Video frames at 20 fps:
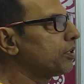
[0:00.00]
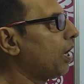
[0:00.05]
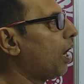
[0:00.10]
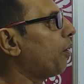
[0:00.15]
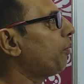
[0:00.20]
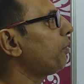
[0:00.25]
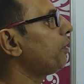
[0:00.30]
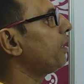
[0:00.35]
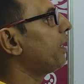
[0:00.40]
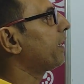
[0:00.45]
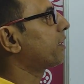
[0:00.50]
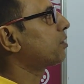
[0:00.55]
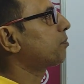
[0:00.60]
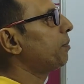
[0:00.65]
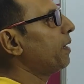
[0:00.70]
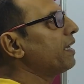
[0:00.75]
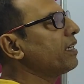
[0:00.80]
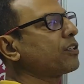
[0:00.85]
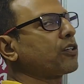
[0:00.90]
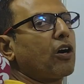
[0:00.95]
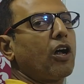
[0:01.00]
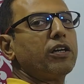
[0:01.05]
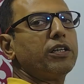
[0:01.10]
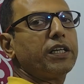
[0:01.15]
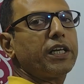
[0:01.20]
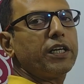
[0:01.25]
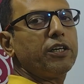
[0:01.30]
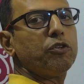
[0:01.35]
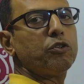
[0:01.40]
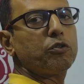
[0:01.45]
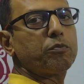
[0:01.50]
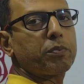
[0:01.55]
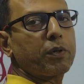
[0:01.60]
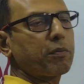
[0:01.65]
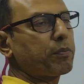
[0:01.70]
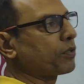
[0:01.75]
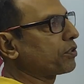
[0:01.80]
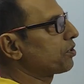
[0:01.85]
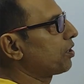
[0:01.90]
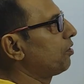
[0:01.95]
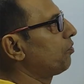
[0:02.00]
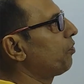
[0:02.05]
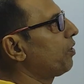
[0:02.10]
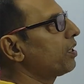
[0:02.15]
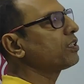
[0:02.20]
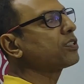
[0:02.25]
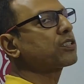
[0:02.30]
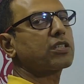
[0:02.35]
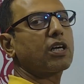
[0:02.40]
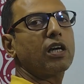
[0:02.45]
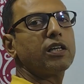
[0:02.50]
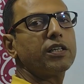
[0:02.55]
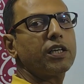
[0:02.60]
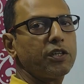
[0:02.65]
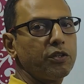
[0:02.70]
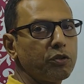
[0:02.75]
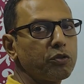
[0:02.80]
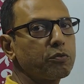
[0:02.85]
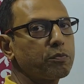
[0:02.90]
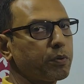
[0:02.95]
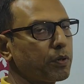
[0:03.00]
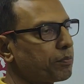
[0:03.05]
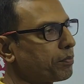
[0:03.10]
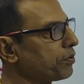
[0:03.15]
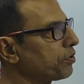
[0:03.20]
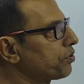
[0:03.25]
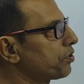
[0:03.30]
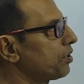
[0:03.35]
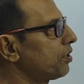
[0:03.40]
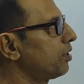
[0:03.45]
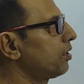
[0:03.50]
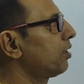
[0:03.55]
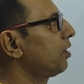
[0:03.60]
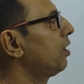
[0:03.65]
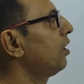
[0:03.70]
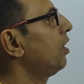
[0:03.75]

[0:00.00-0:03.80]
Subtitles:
now we'll explain continued proportion. is continued proportion?